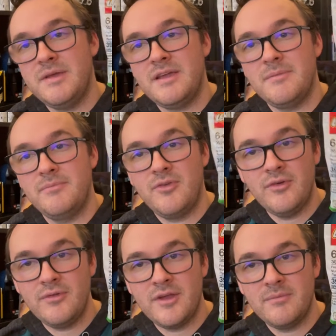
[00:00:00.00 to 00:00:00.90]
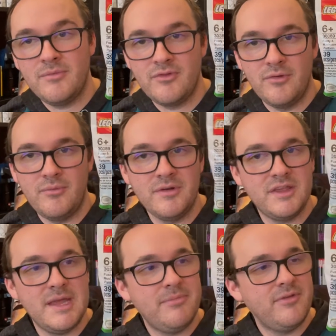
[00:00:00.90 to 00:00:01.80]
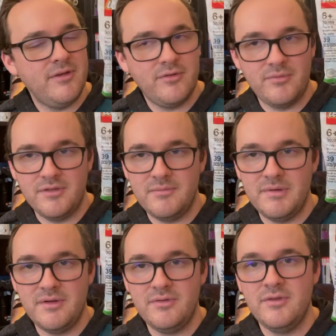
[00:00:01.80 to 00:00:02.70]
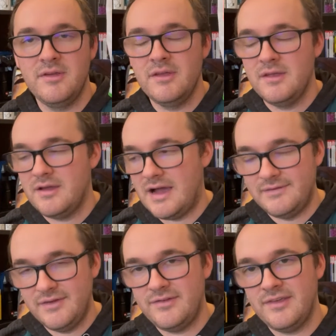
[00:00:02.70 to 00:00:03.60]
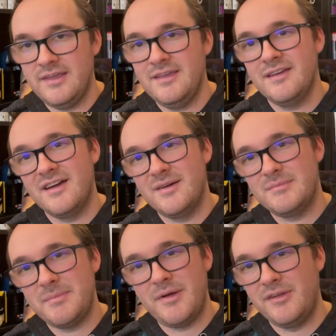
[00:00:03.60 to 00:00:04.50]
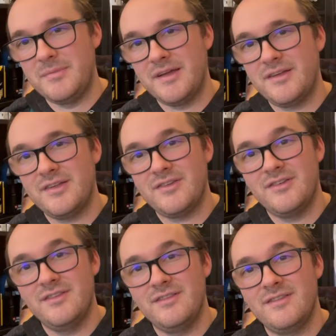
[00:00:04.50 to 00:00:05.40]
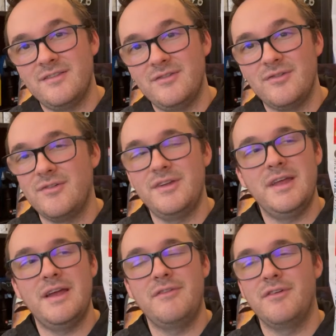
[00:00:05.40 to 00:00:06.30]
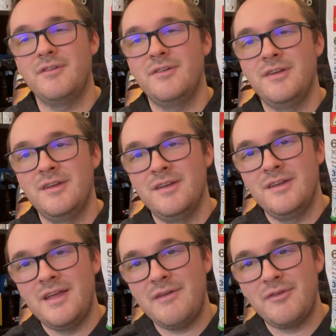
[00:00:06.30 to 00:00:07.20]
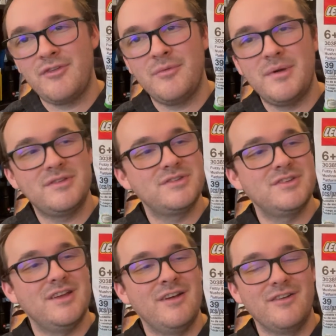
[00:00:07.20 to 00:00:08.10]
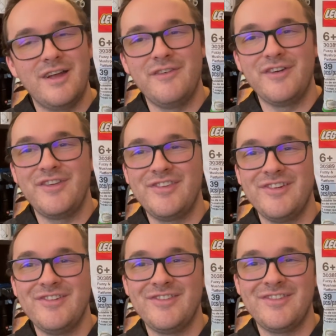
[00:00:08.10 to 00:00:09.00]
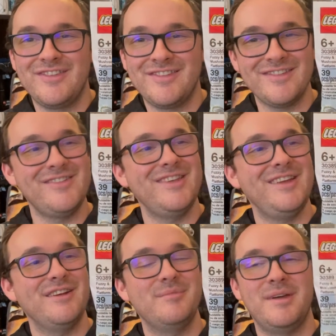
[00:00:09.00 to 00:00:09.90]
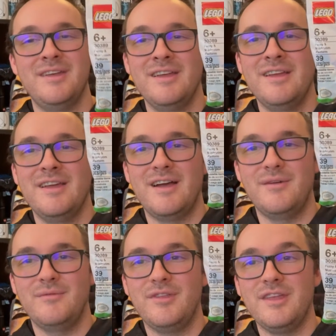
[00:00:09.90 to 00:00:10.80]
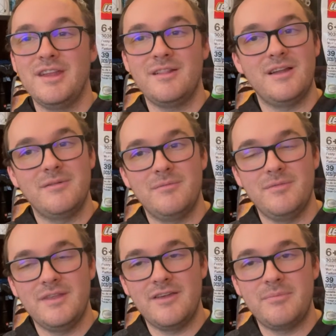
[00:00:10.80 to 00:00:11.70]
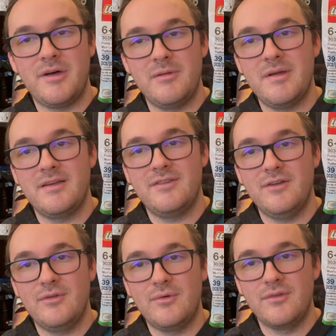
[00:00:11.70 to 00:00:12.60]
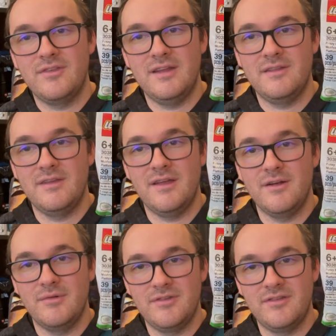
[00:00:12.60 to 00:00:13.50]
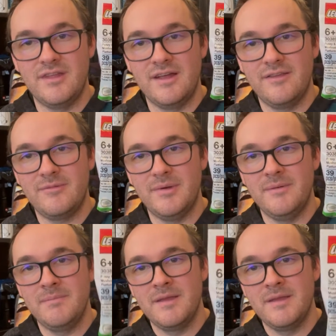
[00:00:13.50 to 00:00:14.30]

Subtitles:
pick up two of them. So one to keep sealed, one to build. Obviously, my polybag collection's growing ever so much, or ever so slowly here, but really getting a lot of nice polybags here towards the end of the year, which is nice. But